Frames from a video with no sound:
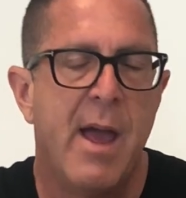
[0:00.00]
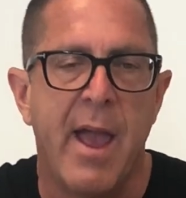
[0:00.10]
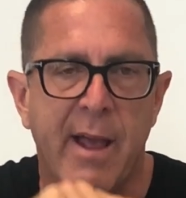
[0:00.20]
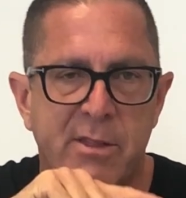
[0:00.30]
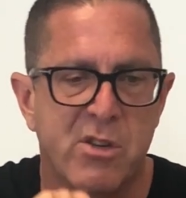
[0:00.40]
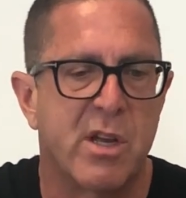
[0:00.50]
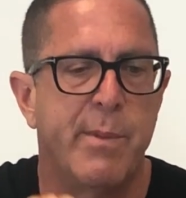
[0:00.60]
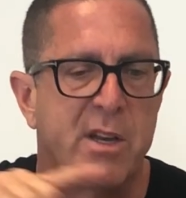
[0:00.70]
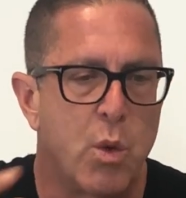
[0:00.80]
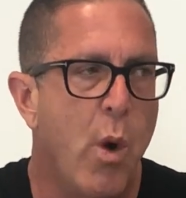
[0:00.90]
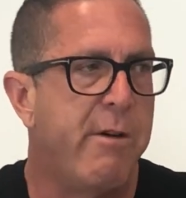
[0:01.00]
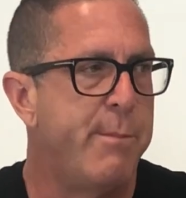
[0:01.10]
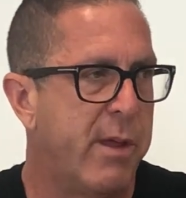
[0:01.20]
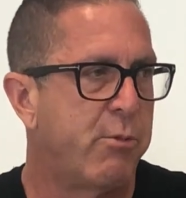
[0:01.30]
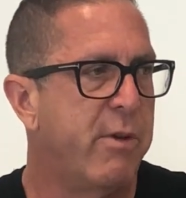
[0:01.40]
And there's going to be a
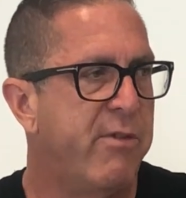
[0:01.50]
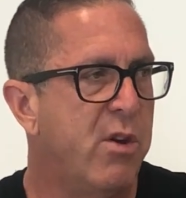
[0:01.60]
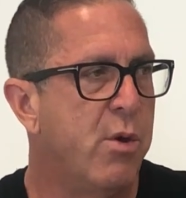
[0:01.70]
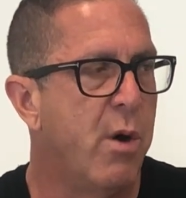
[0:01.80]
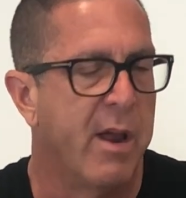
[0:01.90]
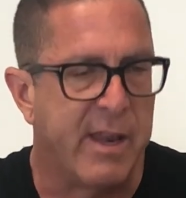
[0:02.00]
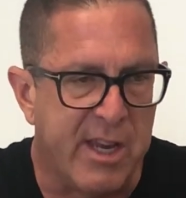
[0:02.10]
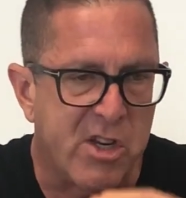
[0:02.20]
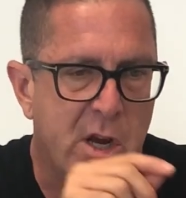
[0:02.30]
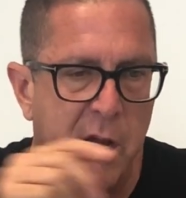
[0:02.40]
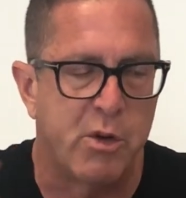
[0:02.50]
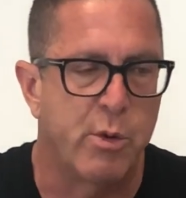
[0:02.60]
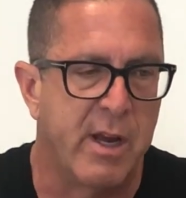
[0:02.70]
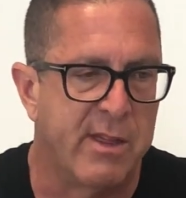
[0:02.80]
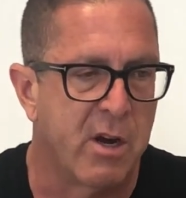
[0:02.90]
12-month review on each
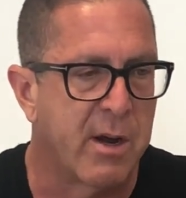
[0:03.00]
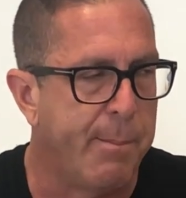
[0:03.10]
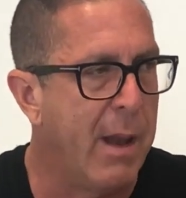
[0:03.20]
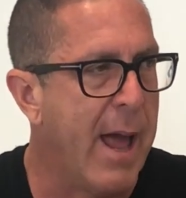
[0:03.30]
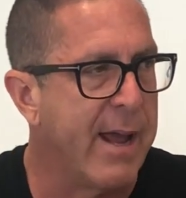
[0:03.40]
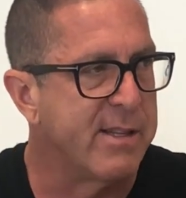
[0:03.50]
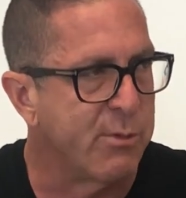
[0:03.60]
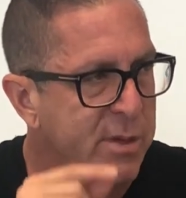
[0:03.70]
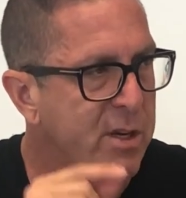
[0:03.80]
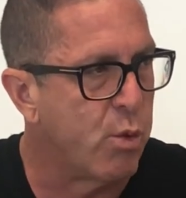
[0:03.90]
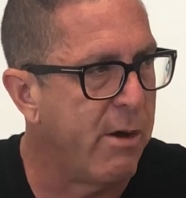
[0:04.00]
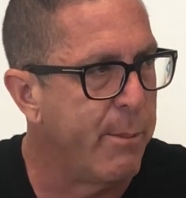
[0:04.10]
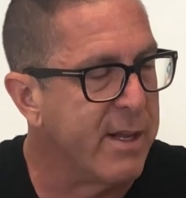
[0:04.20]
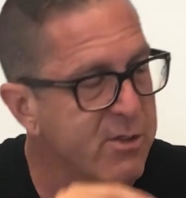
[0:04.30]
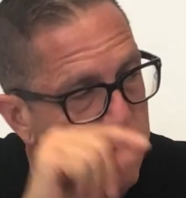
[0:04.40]
country and their compliance within 12
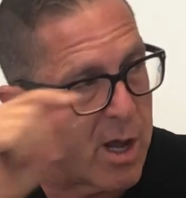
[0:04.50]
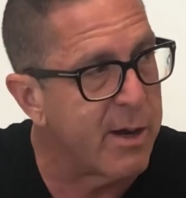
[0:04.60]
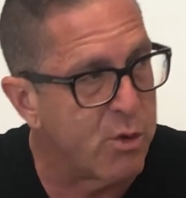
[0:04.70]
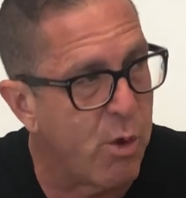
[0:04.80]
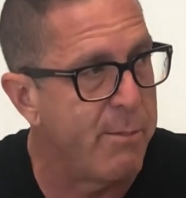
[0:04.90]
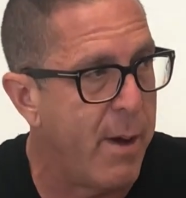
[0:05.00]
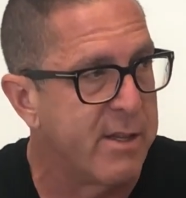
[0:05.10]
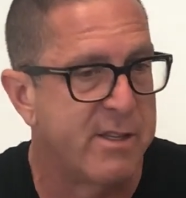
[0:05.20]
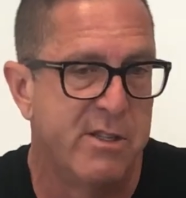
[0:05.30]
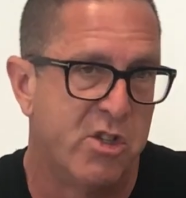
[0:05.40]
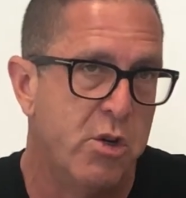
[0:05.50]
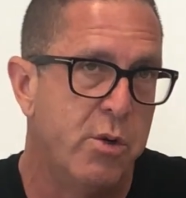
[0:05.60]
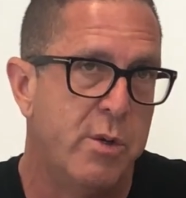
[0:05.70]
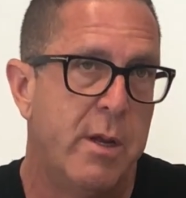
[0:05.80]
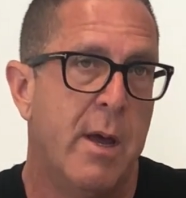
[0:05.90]
months. So we're talking 12 months,
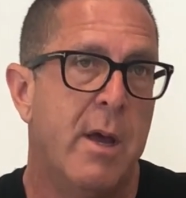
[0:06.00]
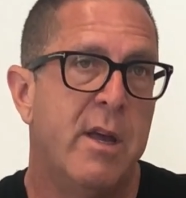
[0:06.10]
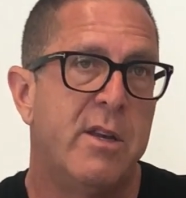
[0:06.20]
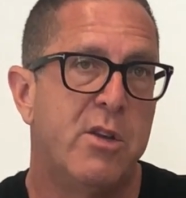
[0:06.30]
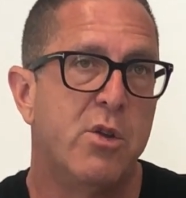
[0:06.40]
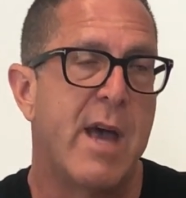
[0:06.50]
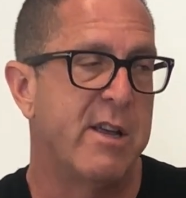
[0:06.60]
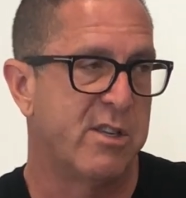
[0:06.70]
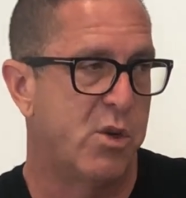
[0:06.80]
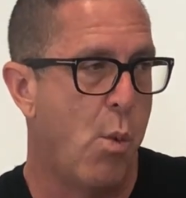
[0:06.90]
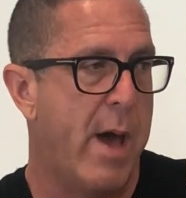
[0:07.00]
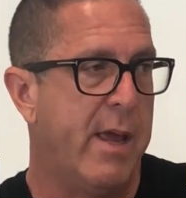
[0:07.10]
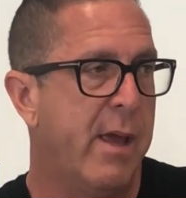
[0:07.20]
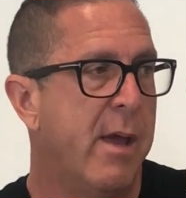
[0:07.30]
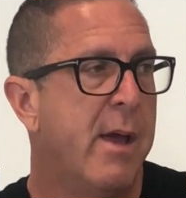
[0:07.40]
June
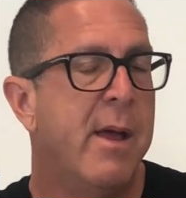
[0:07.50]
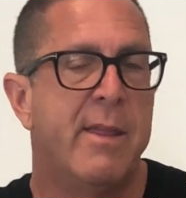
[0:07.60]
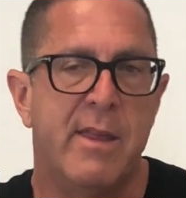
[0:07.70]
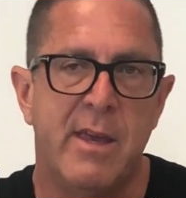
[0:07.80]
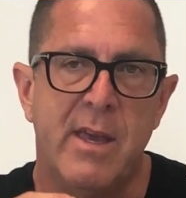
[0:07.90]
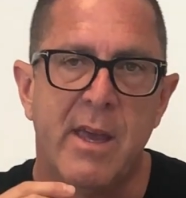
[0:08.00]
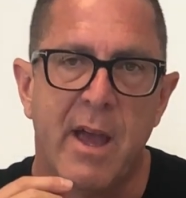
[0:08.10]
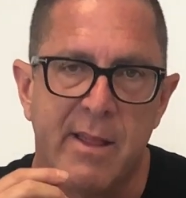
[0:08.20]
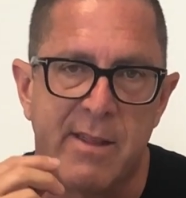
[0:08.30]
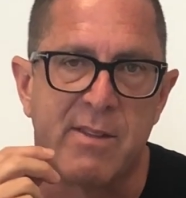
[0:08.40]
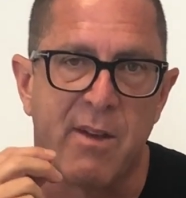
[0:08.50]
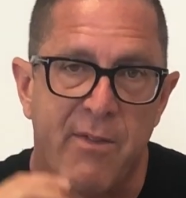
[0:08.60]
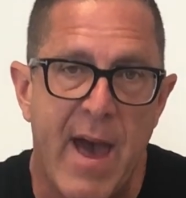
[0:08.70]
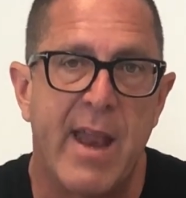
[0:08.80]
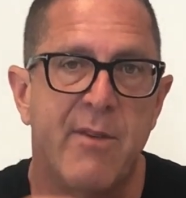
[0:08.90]
2020, the
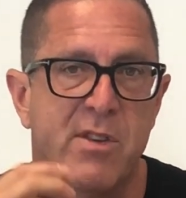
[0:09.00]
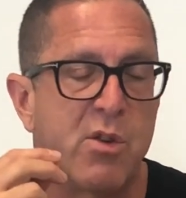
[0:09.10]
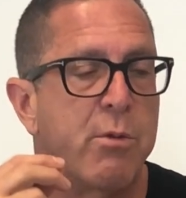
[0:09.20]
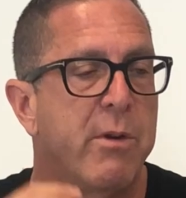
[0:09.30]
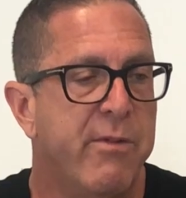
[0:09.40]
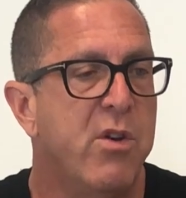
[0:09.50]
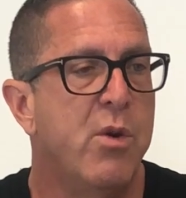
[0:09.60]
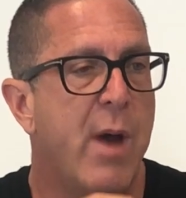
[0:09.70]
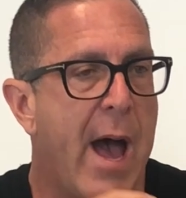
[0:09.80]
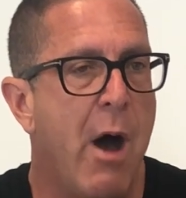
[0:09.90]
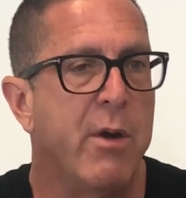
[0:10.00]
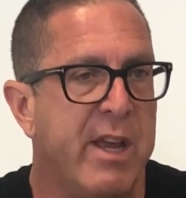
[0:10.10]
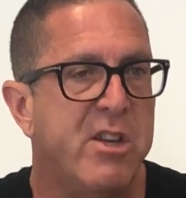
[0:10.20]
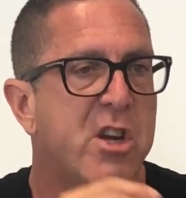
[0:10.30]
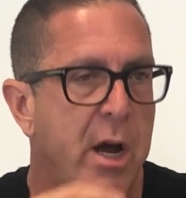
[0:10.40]
FATF is going to review how
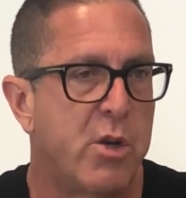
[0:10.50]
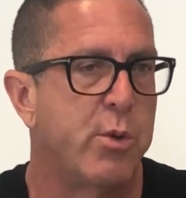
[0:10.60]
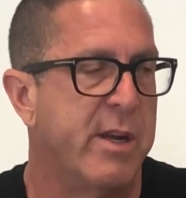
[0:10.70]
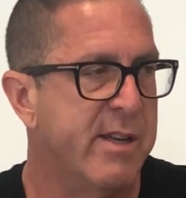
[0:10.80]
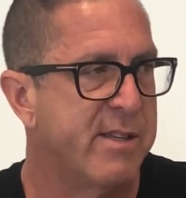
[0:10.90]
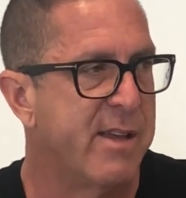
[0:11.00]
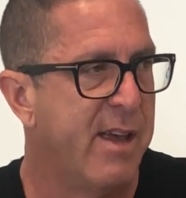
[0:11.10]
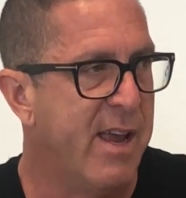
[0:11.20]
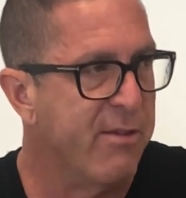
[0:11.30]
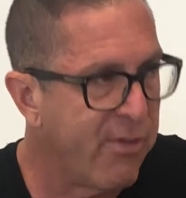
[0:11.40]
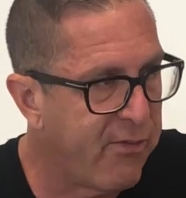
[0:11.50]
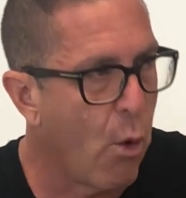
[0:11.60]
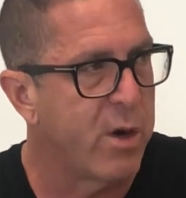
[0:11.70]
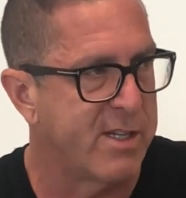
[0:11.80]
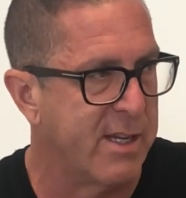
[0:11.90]
each country is
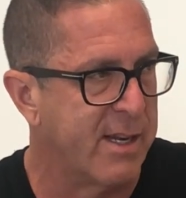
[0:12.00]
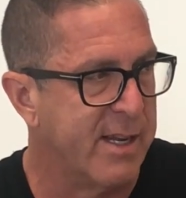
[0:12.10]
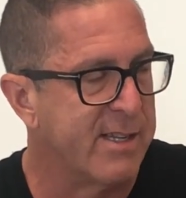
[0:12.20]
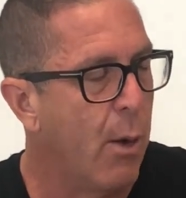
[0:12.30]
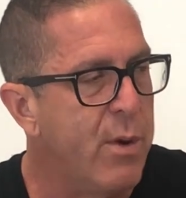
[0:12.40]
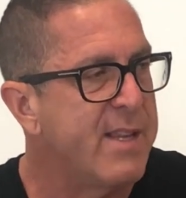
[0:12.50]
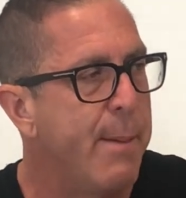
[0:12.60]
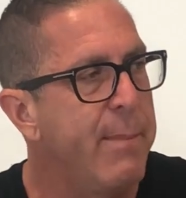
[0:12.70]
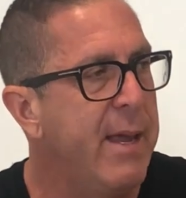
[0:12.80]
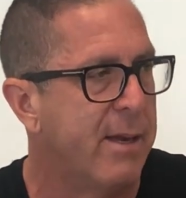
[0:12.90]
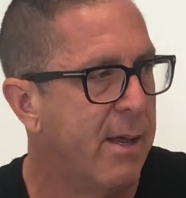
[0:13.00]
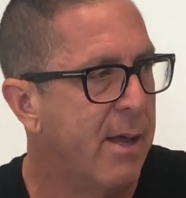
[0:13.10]
enforcing these. Now, what does that mean?